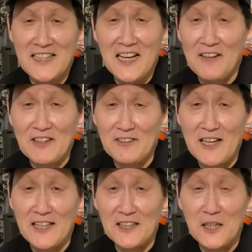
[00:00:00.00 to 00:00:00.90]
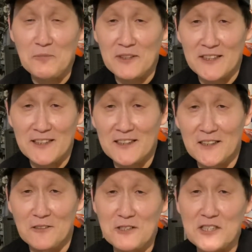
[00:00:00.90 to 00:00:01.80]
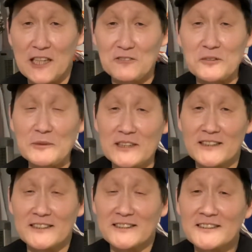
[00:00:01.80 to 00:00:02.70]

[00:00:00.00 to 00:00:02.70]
I've never had a company, you know, reach out to me and